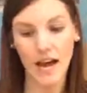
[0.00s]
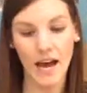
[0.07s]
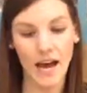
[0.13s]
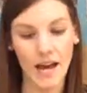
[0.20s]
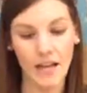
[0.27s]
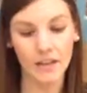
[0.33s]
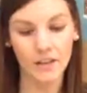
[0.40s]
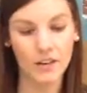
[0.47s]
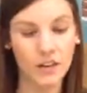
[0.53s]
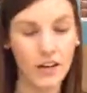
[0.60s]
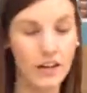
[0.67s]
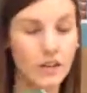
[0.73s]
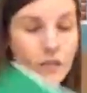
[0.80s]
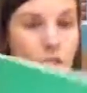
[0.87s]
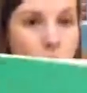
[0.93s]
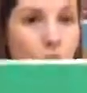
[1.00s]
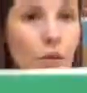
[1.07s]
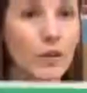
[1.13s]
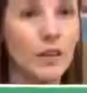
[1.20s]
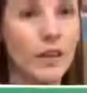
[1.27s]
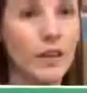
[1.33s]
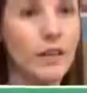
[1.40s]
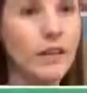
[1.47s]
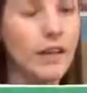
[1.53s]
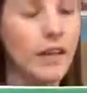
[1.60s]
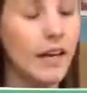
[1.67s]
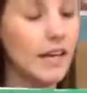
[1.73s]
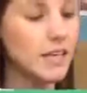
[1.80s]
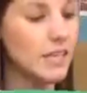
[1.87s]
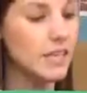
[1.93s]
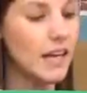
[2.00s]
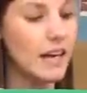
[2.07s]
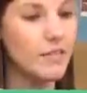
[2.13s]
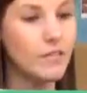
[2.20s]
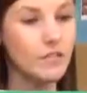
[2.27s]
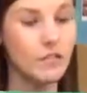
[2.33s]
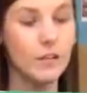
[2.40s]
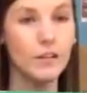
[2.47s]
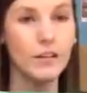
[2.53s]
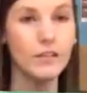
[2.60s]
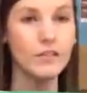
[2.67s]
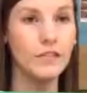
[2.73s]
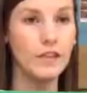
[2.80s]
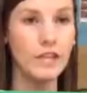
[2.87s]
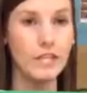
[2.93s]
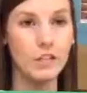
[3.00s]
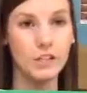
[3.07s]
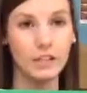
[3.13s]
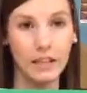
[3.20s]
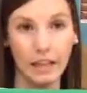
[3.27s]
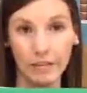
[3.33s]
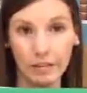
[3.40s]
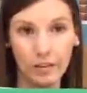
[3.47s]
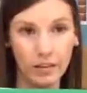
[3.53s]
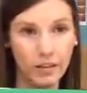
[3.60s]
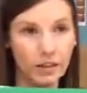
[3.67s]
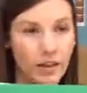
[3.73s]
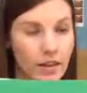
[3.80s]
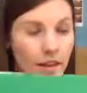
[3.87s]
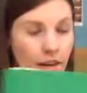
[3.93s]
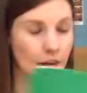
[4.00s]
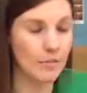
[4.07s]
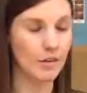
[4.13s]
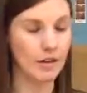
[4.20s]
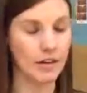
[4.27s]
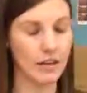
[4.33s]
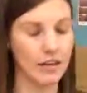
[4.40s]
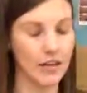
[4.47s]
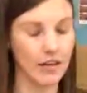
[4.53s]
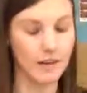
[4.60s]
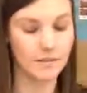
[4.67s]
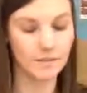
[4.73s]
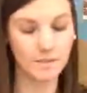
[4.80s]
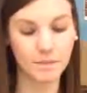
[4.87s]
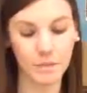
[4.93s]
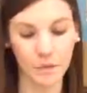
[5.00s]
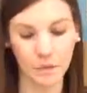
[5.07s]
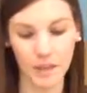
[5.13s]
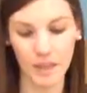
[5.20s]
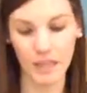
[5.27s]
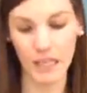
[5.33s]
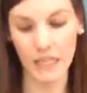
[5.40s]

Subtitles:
I create a folder, and I just have a folder for each level that I'm working on with the